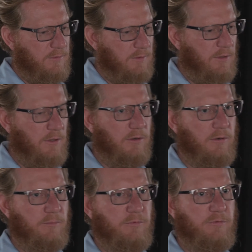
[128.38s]
the
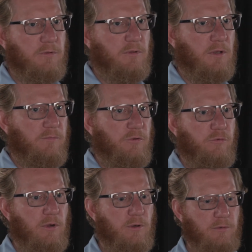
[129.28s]
arms of the
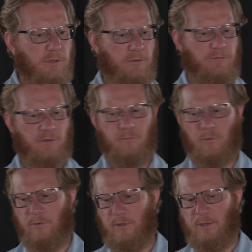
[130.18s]
drone
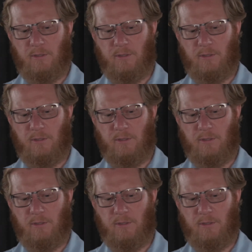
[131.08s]
assembled